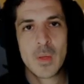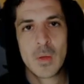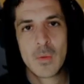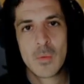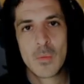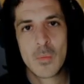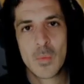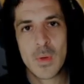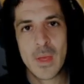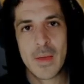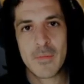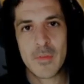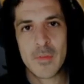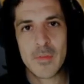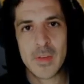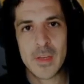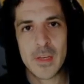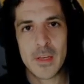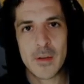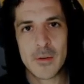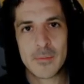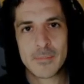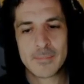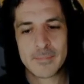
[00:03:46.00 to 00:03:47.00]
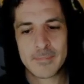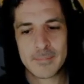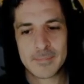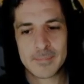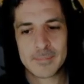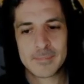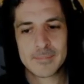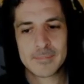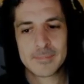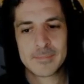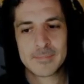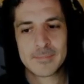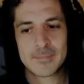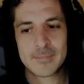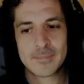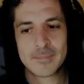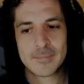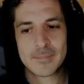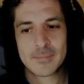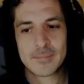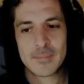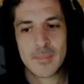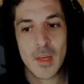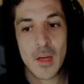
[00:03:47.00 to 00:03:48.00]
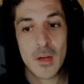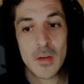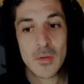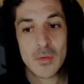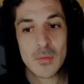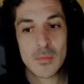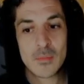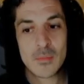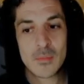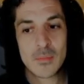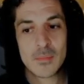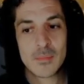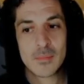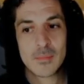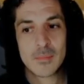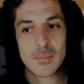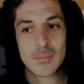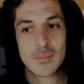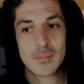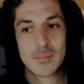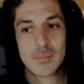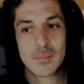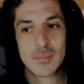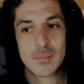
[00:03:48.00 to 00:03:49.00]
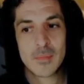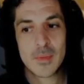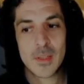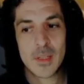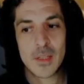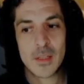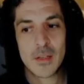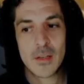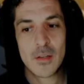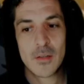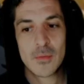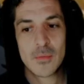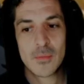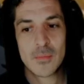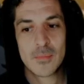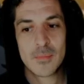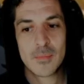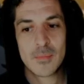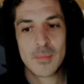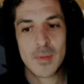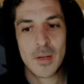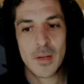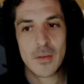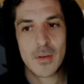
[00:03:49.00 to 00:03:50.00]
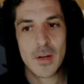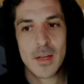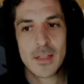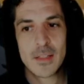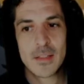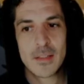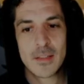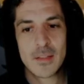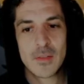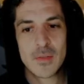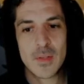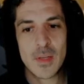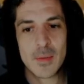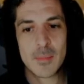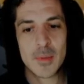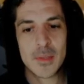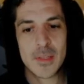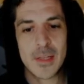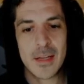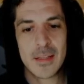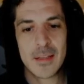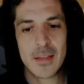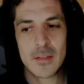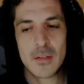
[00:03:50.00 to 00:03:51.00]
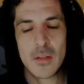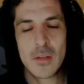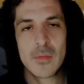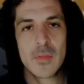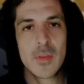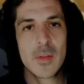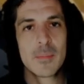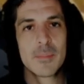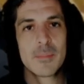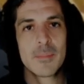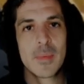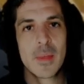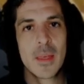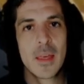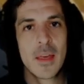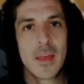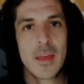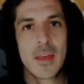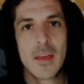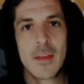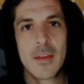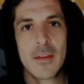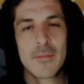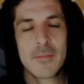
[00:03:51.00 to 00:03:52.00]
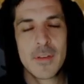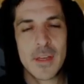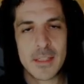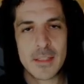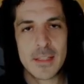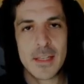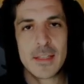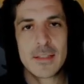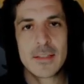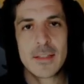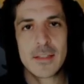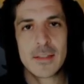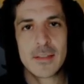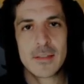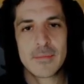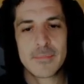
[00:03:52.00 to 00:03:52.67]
We have the video. Oh, look at it go. Alright, he was able to highlight all of them. Fantastic.